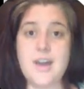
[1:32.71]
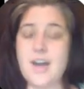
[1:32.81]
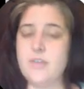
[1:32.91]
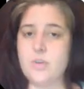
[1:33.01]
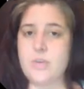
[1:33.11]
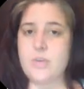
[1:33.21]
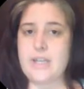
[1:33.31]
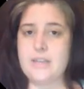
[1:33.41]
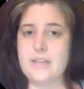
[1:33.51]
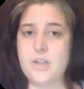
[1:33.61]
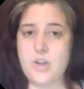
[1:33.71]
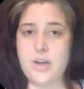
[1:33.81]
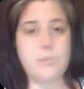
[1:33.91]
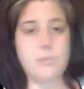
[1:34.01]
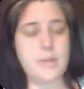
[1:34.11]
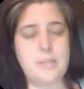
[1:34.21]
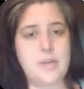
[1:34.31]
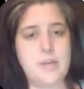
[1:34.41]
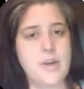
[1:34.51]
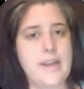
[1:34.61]
after reading The Dot by
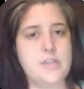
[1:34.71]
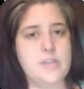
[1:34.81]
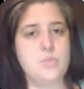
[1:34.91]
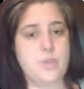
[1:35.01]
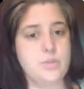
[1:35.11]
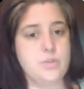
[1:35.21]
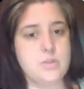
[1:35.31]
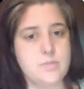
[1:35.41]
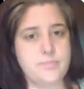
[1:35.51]
Peter H. Reynolds.